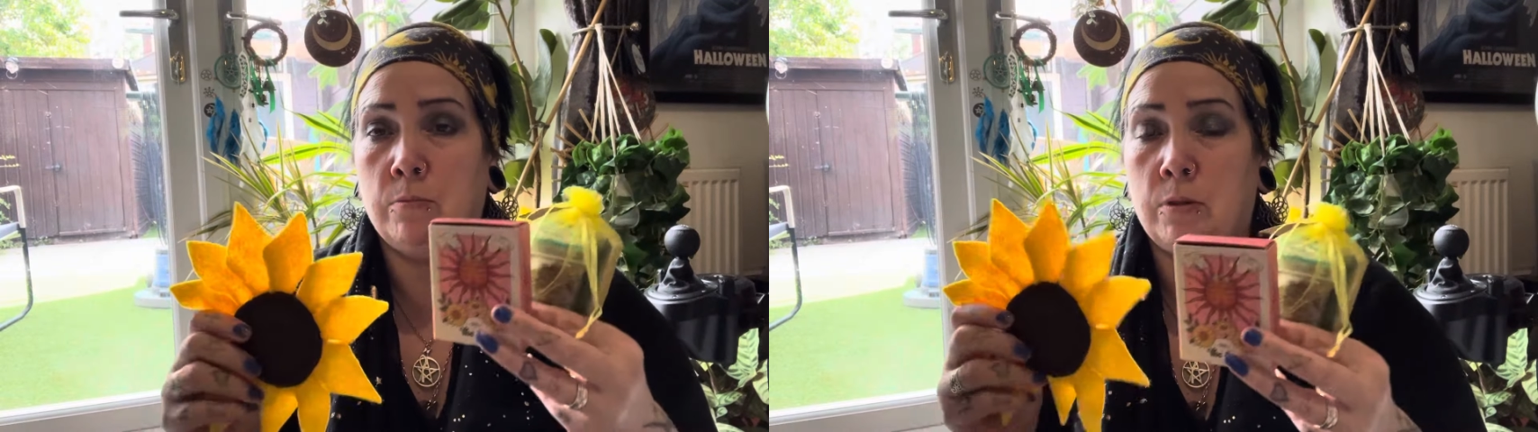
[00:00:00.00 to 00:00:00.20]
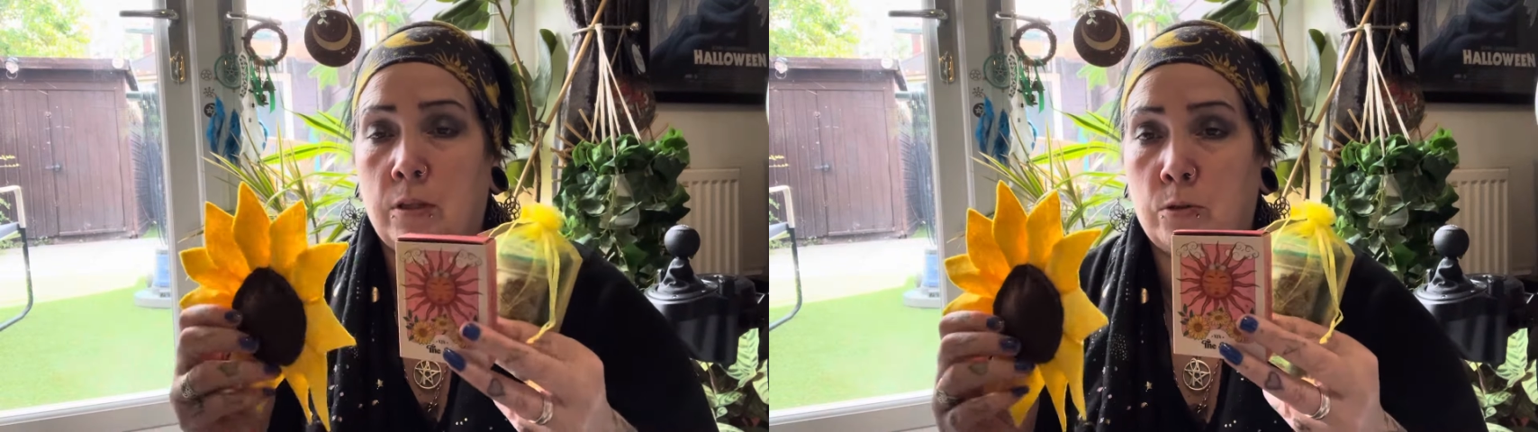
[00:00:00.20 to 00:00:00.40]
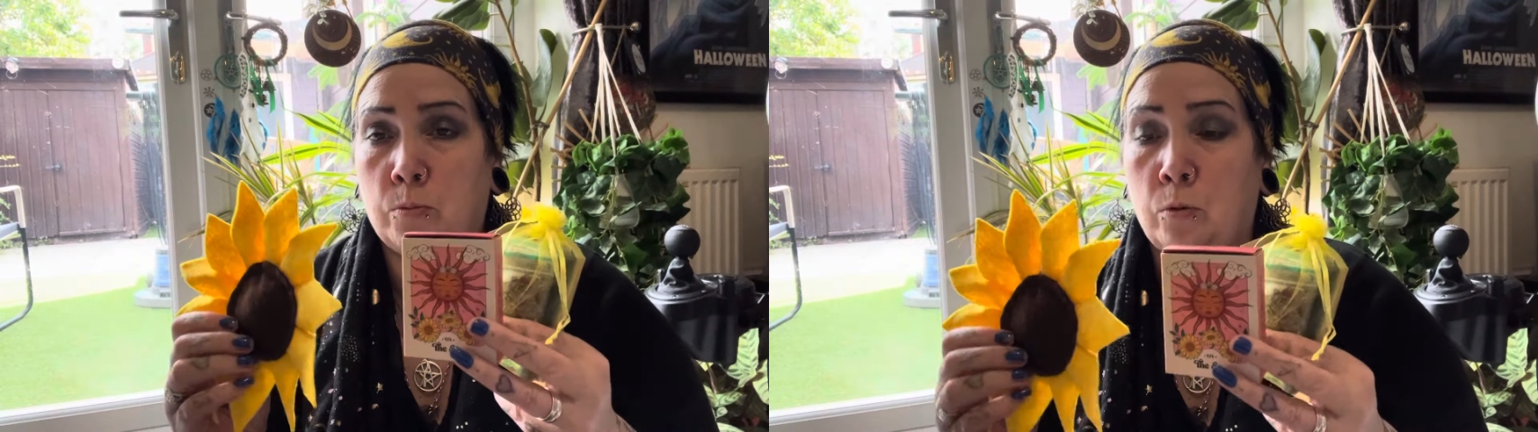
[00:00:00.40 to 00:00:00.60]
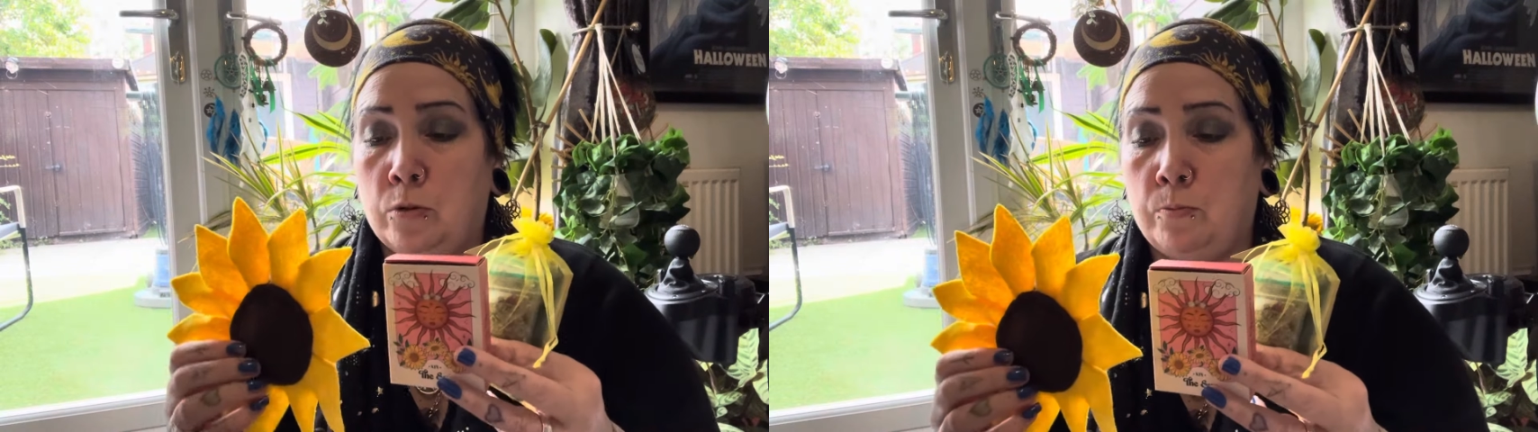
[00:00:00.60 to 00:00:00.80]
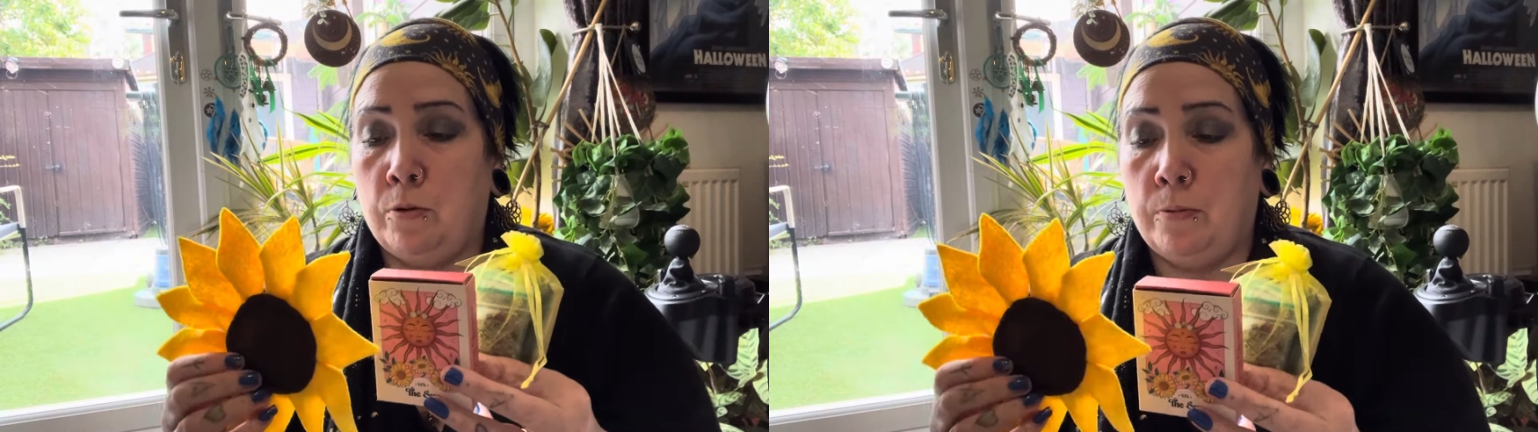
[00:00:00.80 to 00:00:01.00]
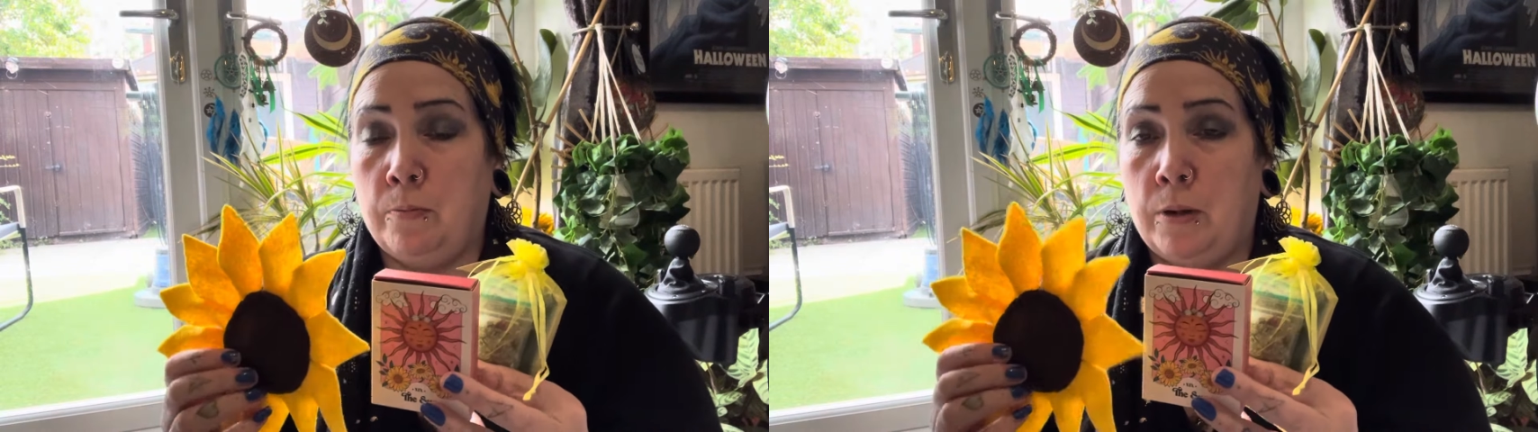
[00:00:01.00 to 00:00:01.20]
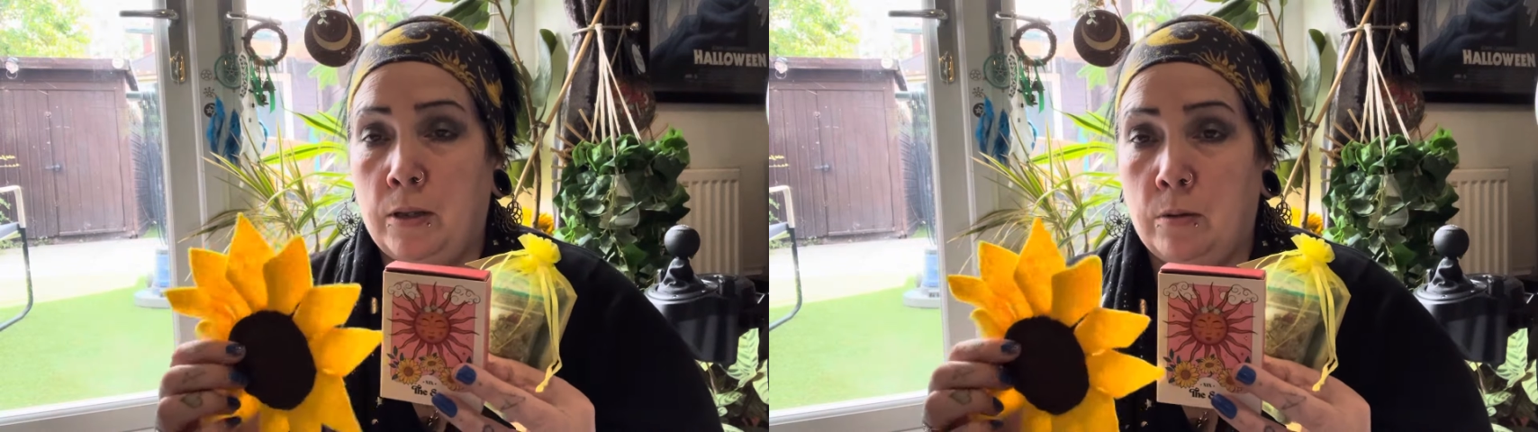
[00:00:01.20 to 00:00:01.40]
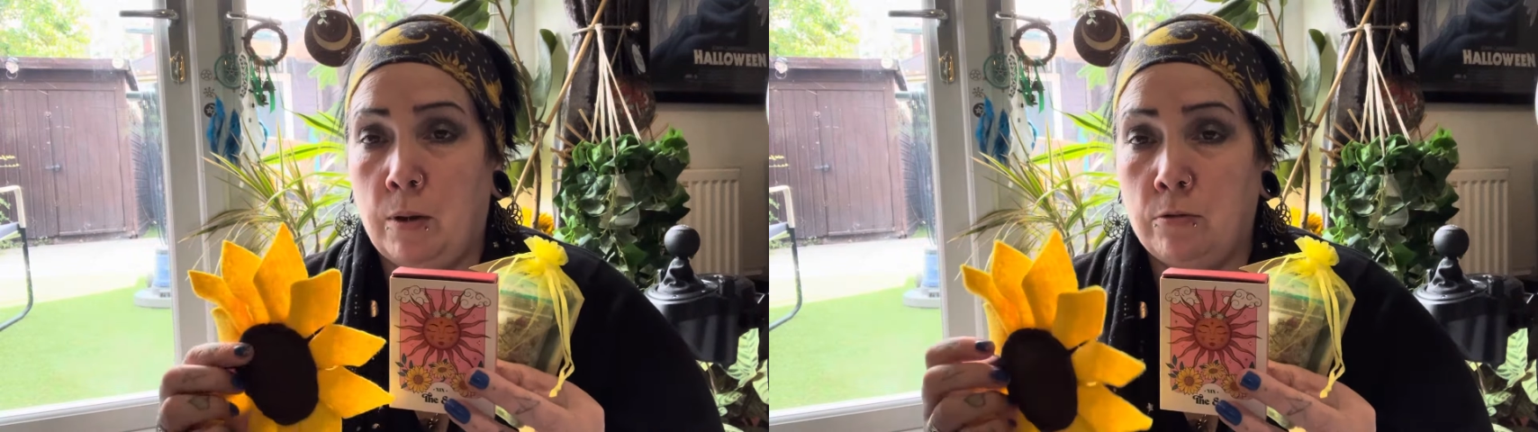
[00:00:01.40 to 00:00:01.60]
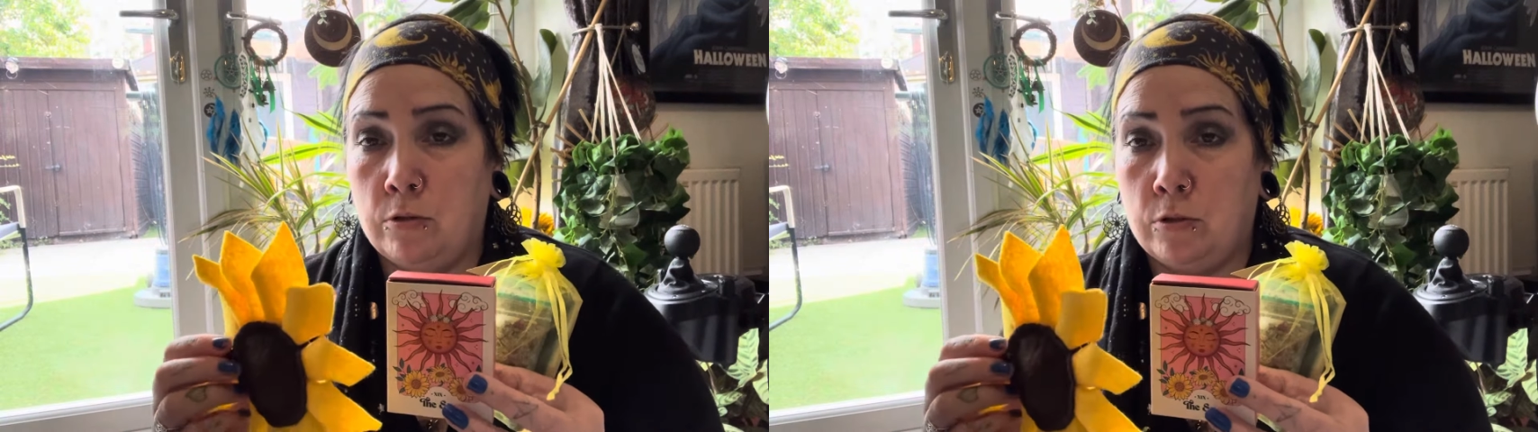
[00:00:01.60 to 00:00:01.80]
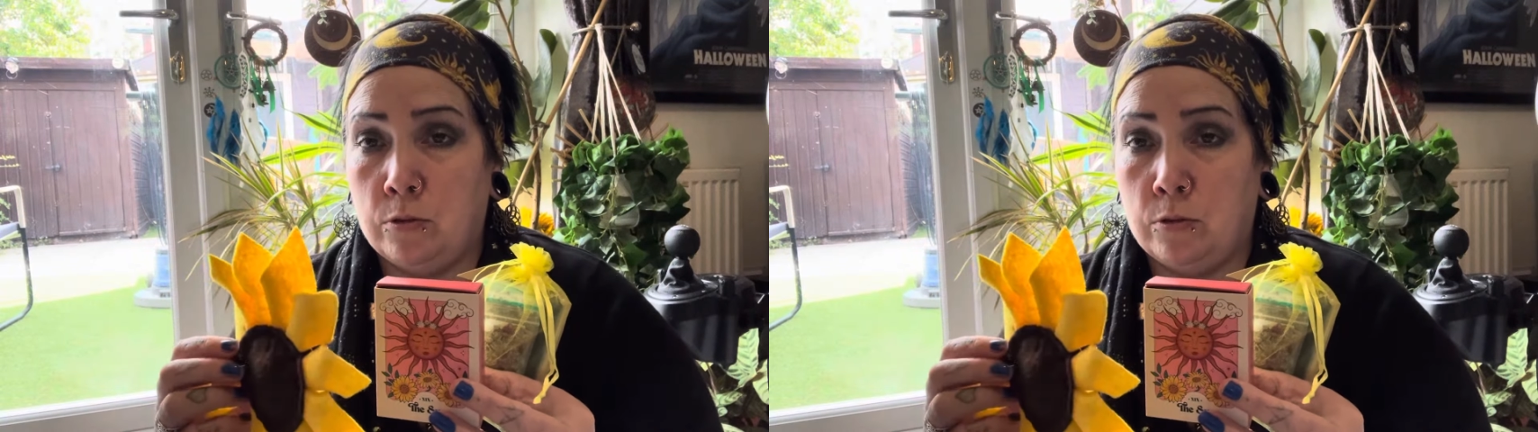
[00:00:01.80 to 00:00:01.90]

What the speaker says: but this was probably the most